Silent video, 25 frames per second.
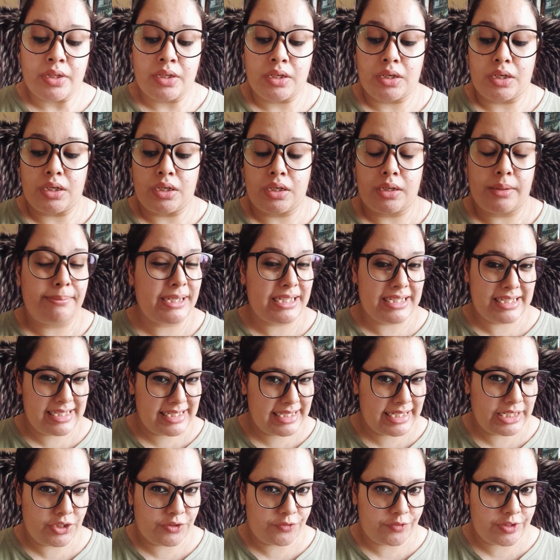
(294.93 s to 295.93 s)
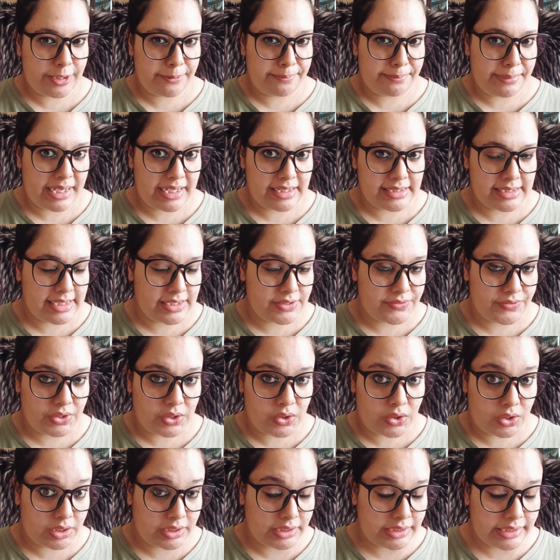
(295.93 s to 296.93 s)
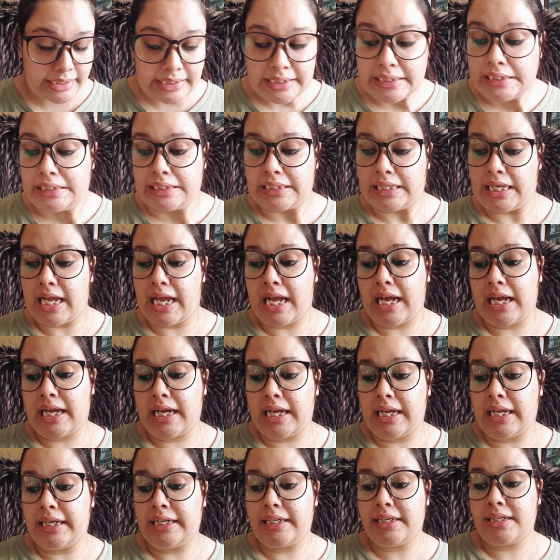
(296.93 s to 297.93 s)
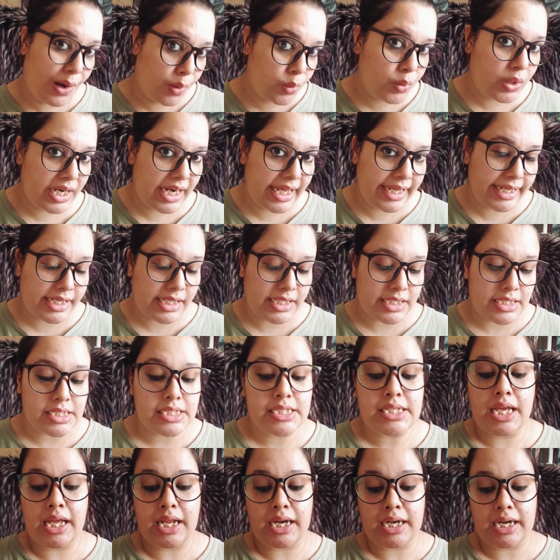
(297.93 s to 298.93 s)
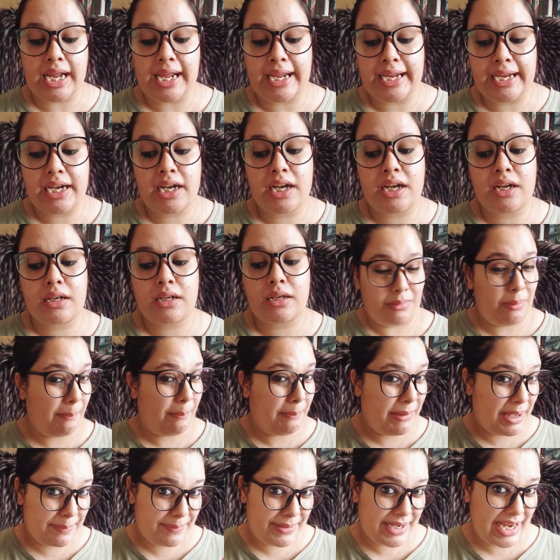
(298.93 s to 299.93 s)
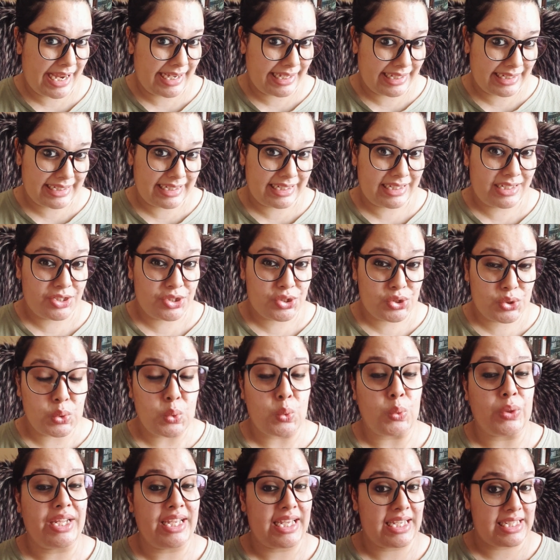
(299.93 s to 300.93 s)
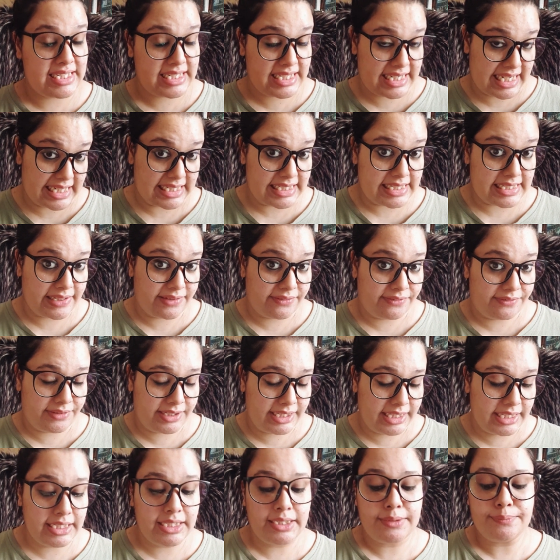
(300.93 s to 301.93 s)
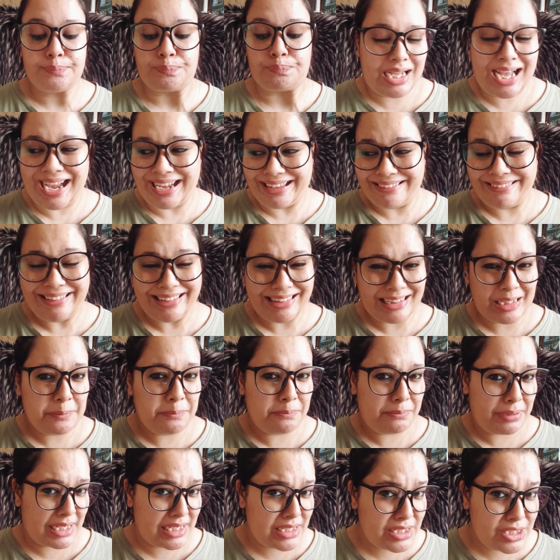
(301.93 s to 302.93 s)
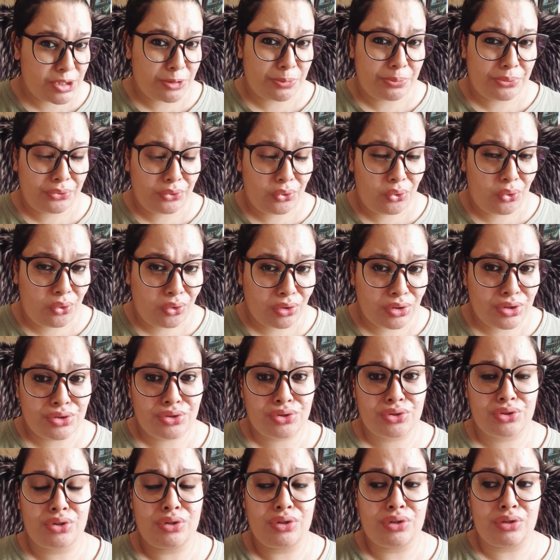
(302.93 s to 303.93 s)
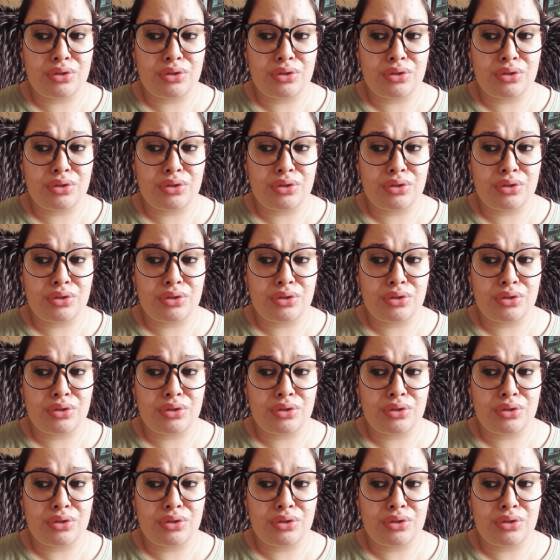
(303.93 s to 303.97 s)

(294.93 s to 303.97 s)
by the seat of their pants, as we call it, and outliners write by planning their story extensively. I think the best approach